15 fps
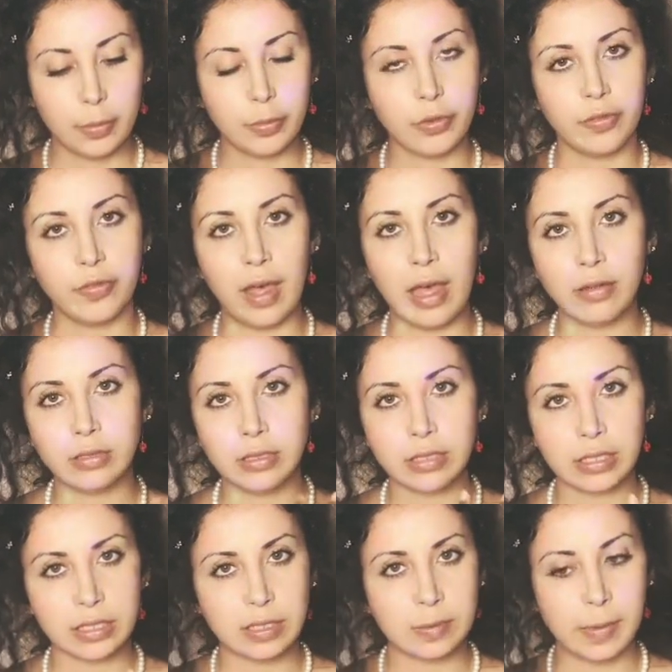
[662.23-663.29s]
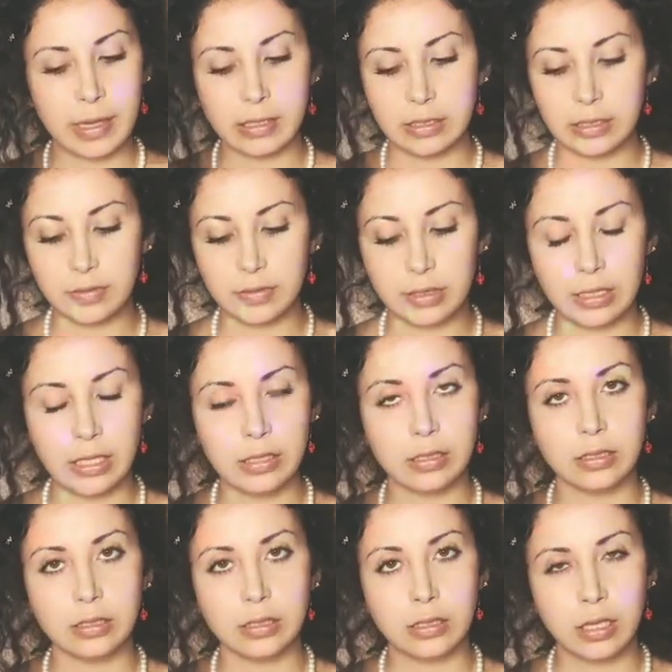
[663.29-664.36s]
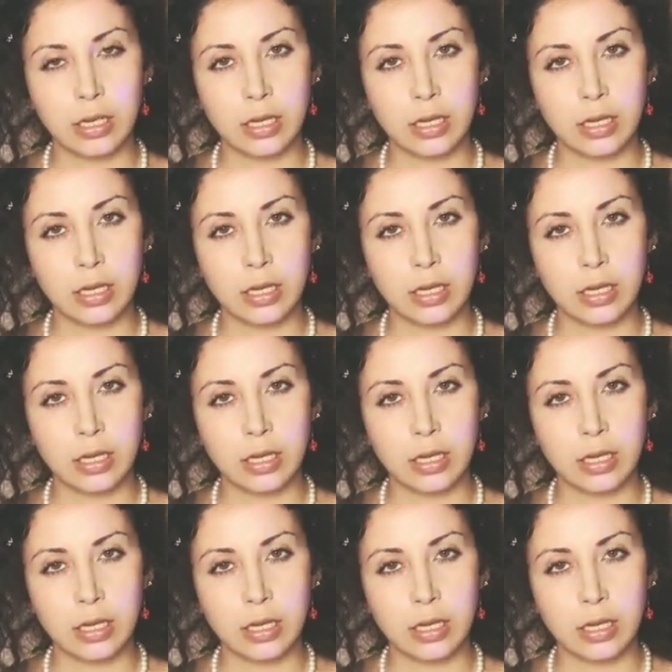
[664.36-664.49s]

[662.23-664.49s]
profound, expansive sense,